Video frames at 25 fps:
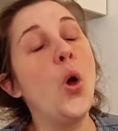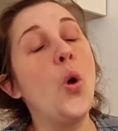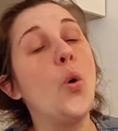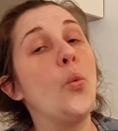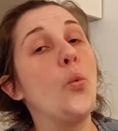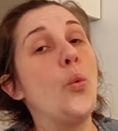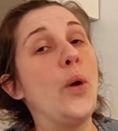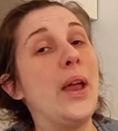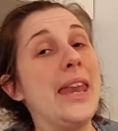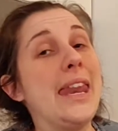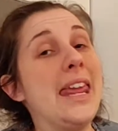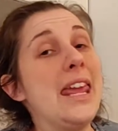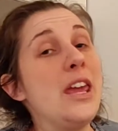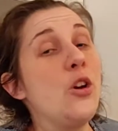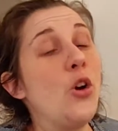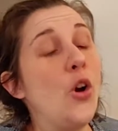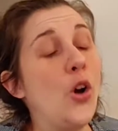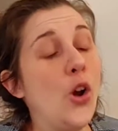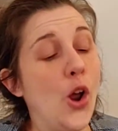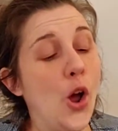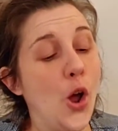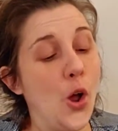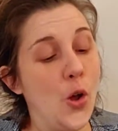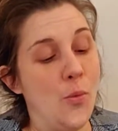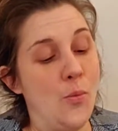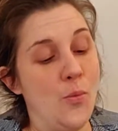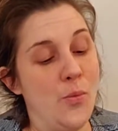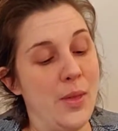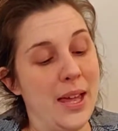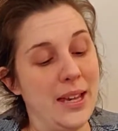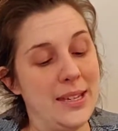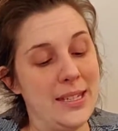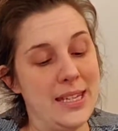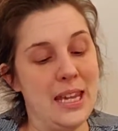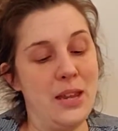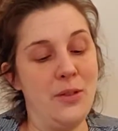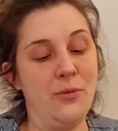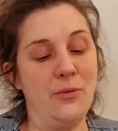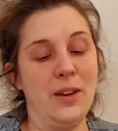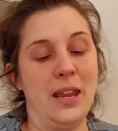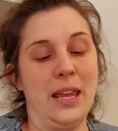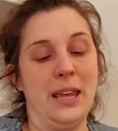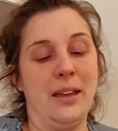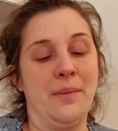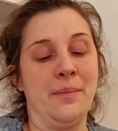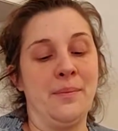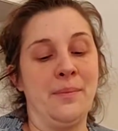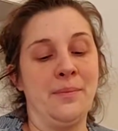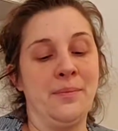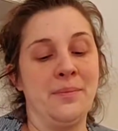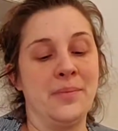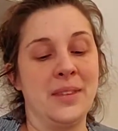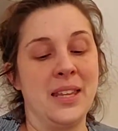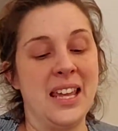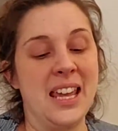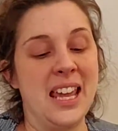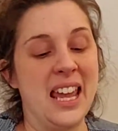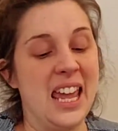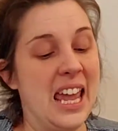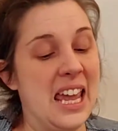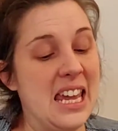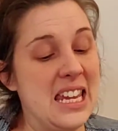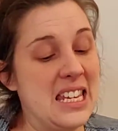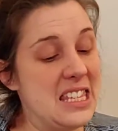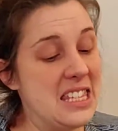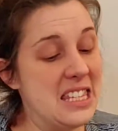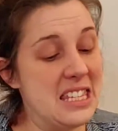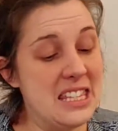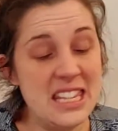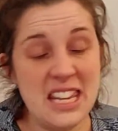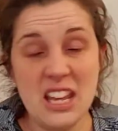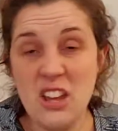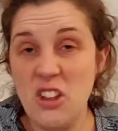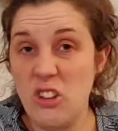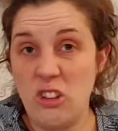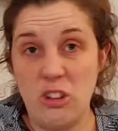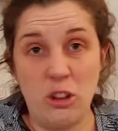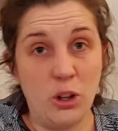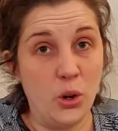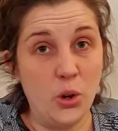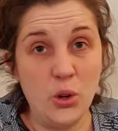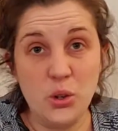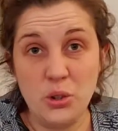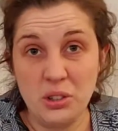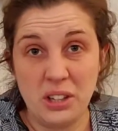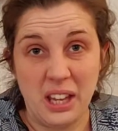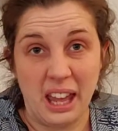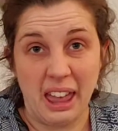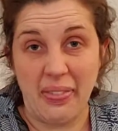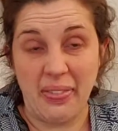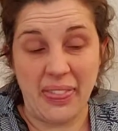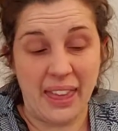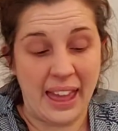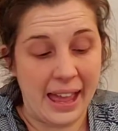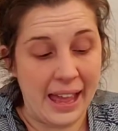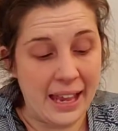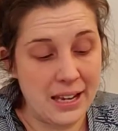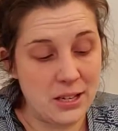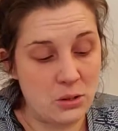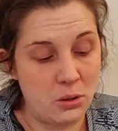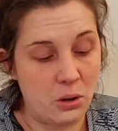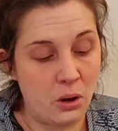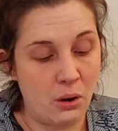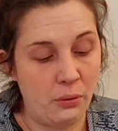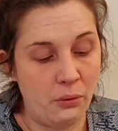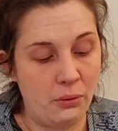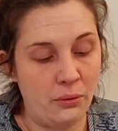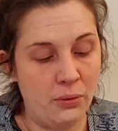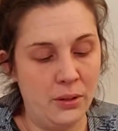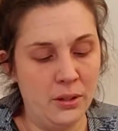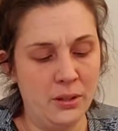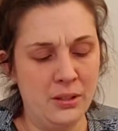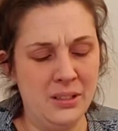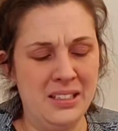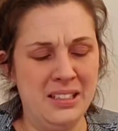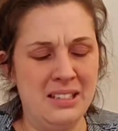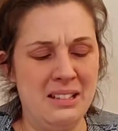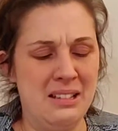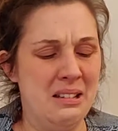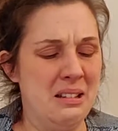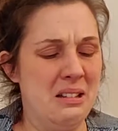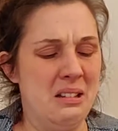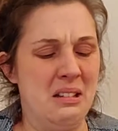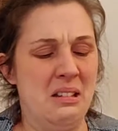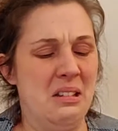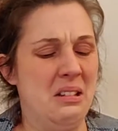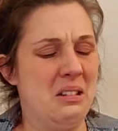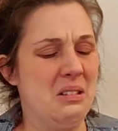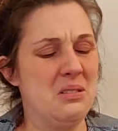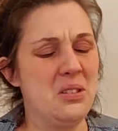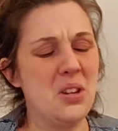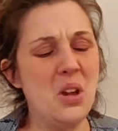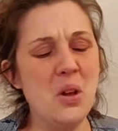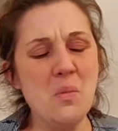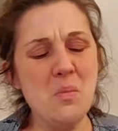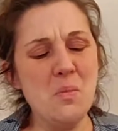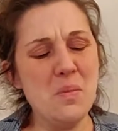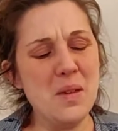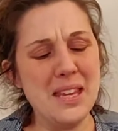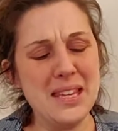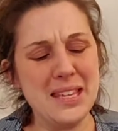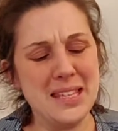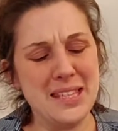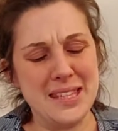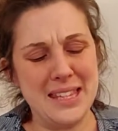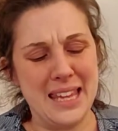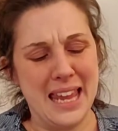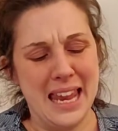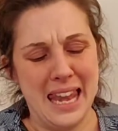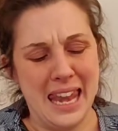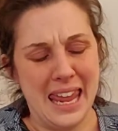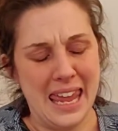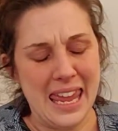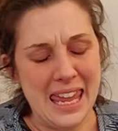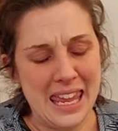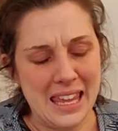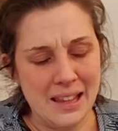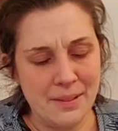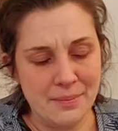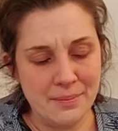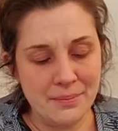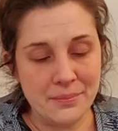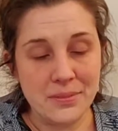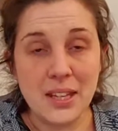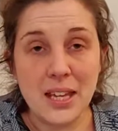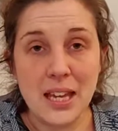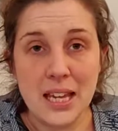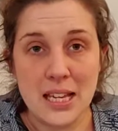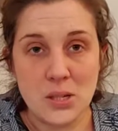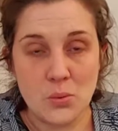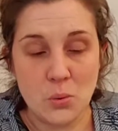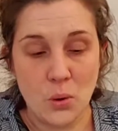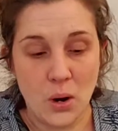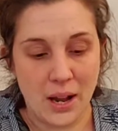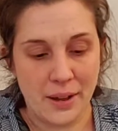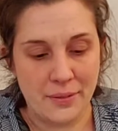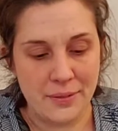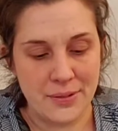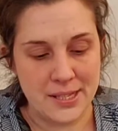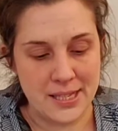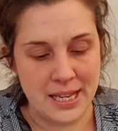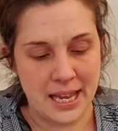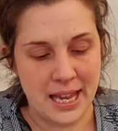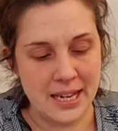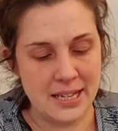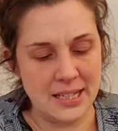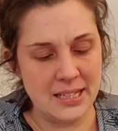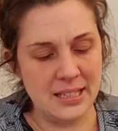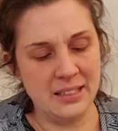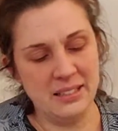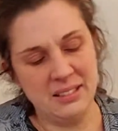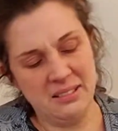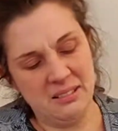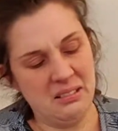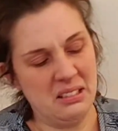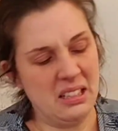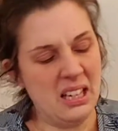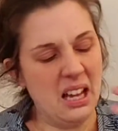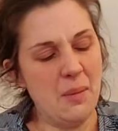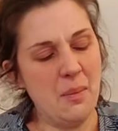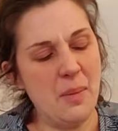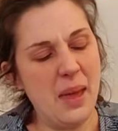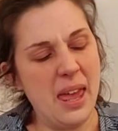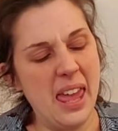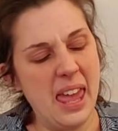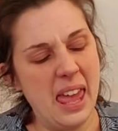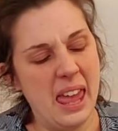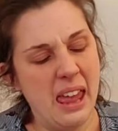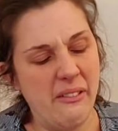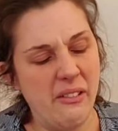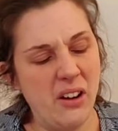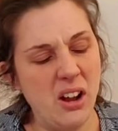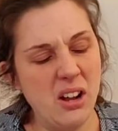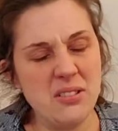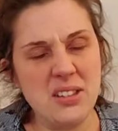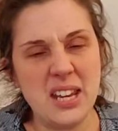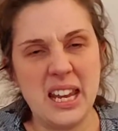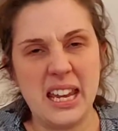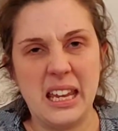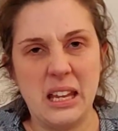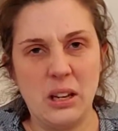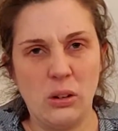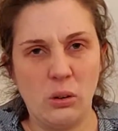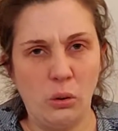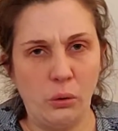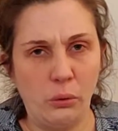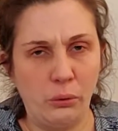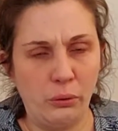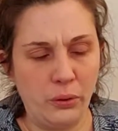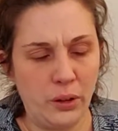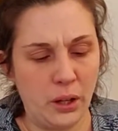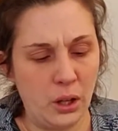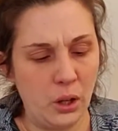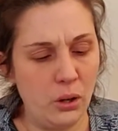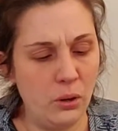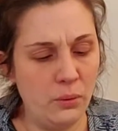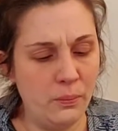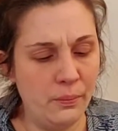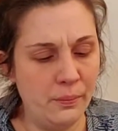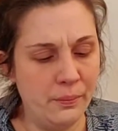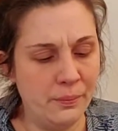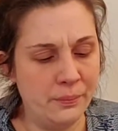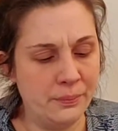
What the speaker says: When he got home that evening, he still couldn't get the hat off. "Don't be silly," his wife said. "Come here, I'll take it off for you."